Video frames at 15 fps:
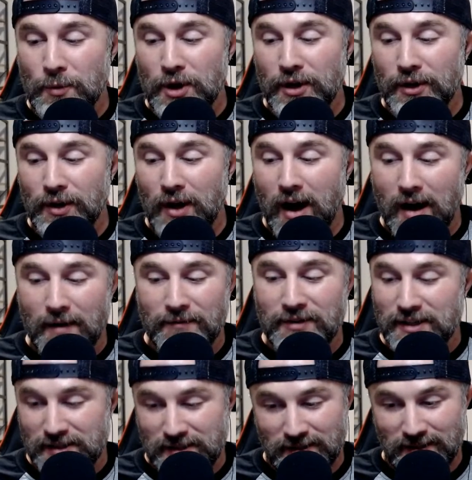will
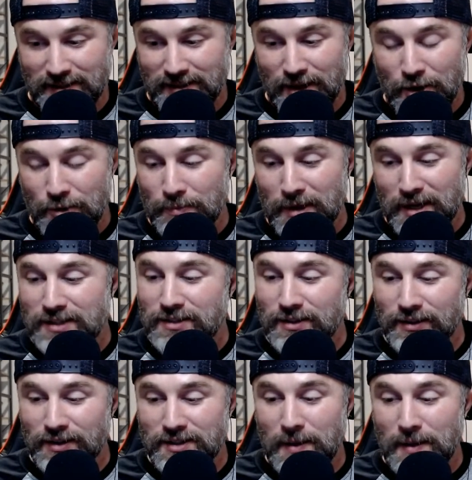obviously know based
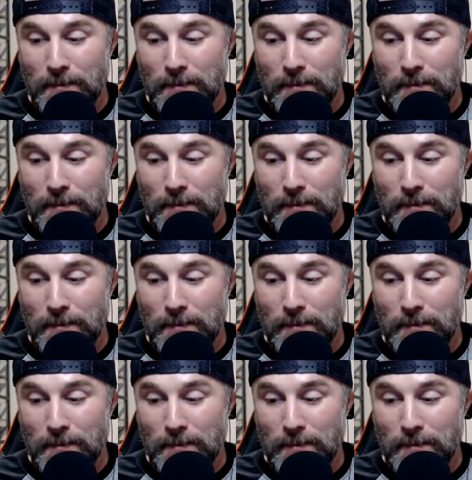on this